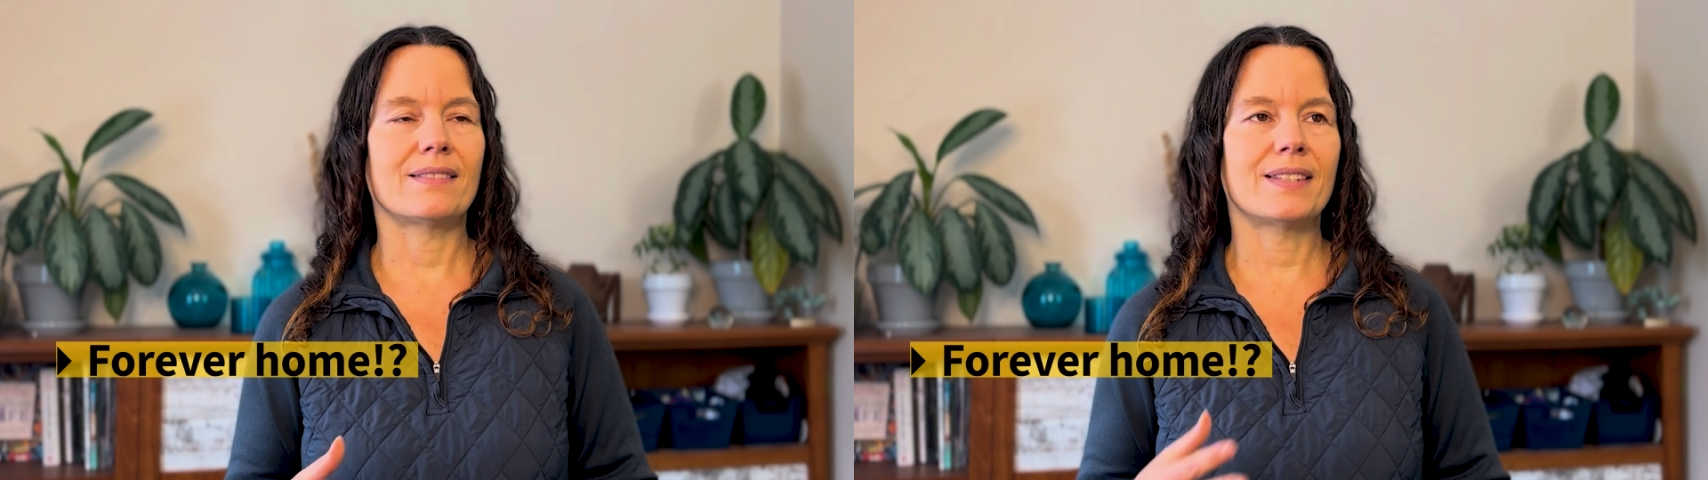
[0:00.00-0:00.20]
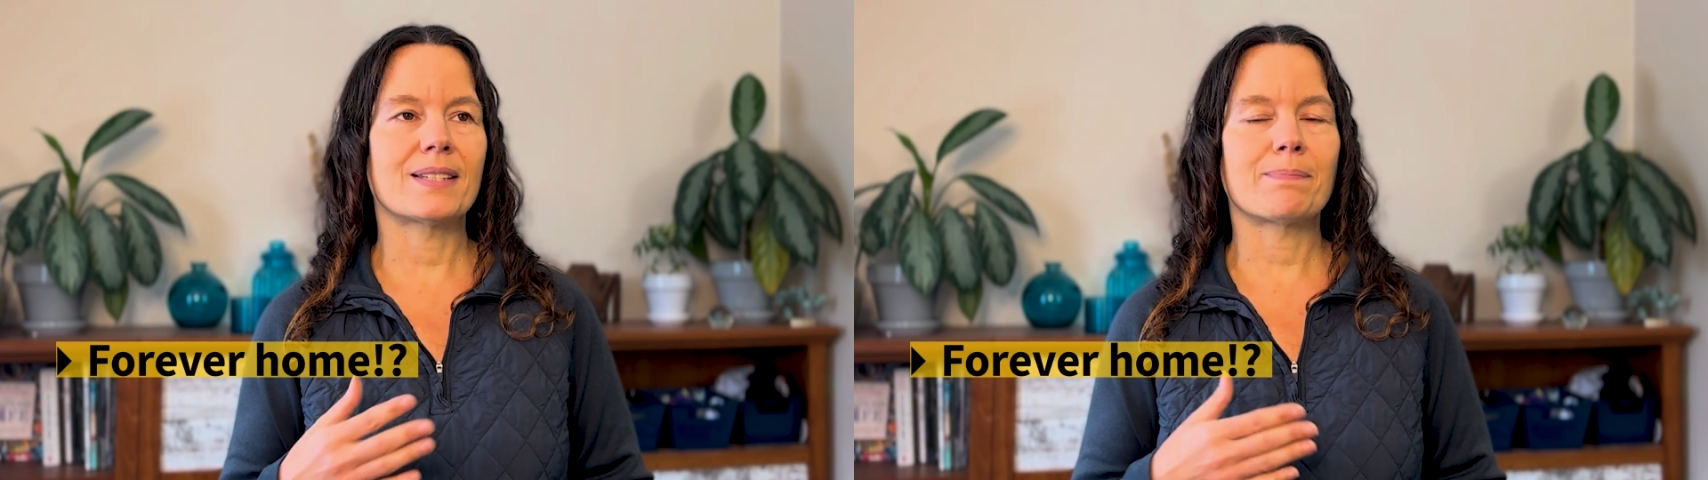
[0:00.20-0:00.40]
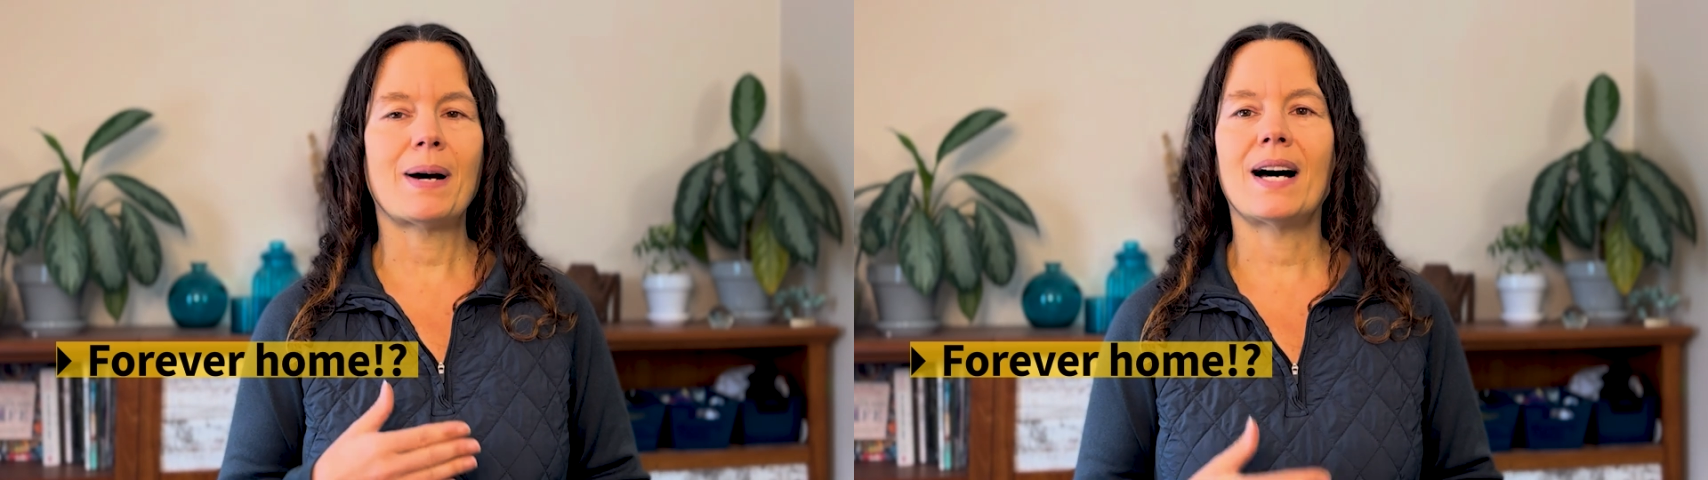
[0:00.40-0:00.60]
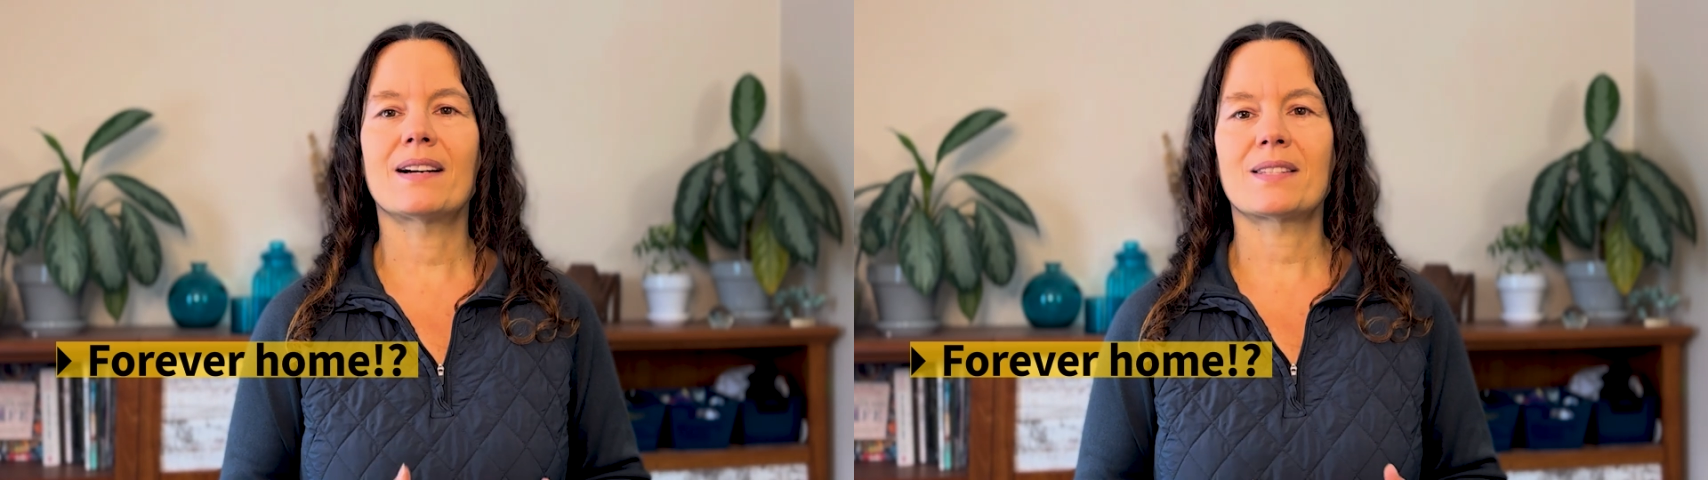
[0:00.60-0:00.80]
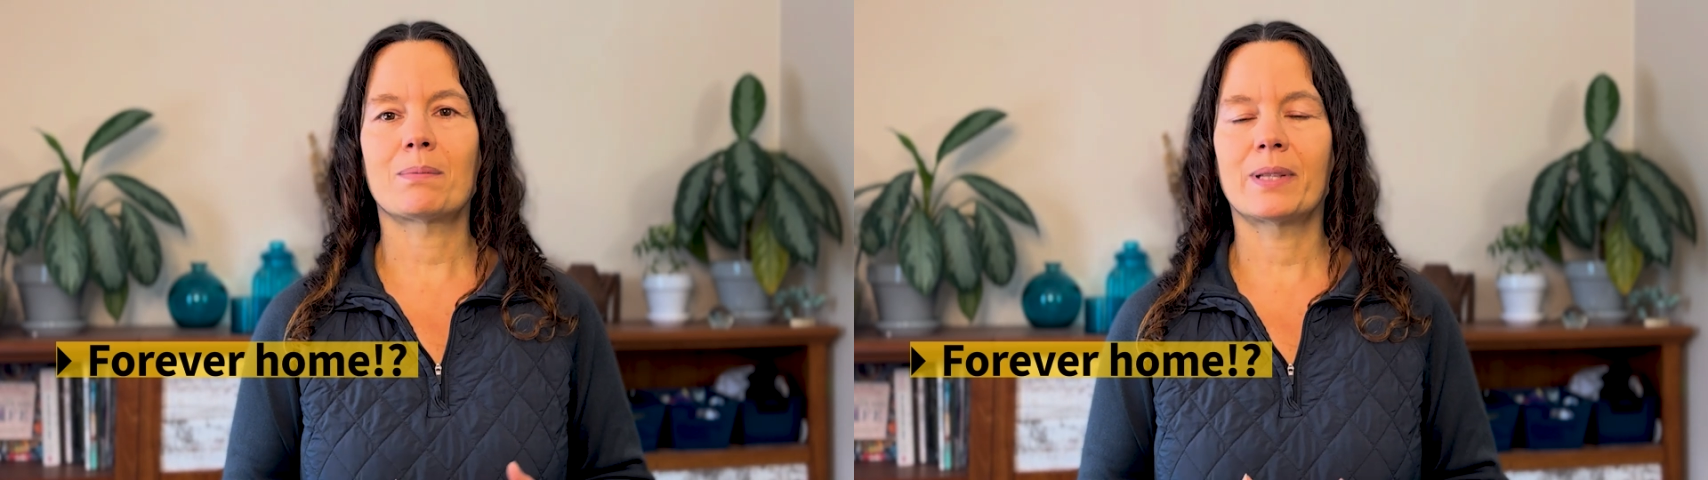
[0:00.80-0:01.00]
this
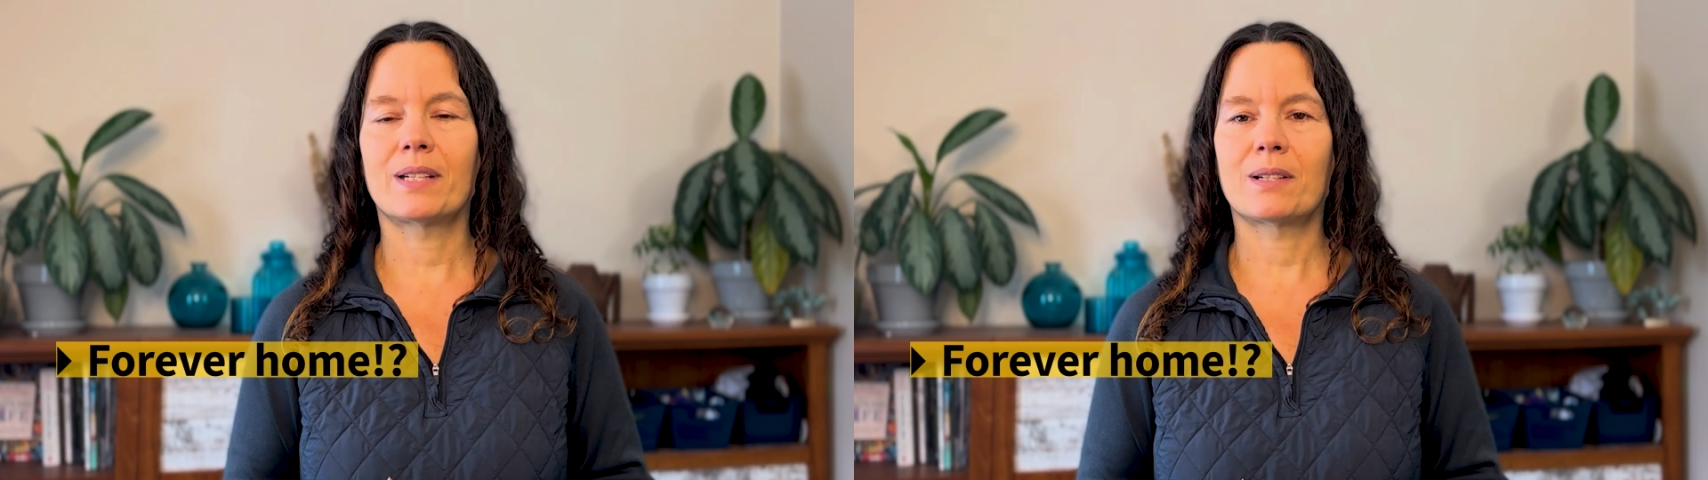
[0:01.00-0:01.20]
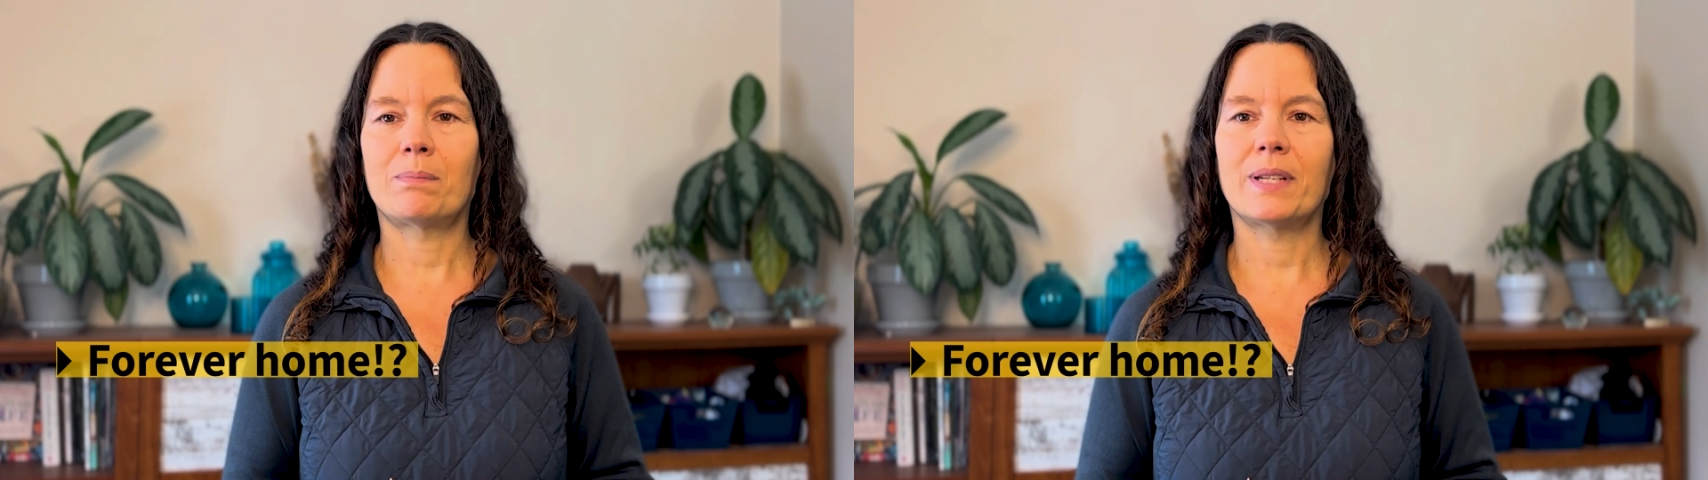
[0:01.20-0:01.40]
possibly could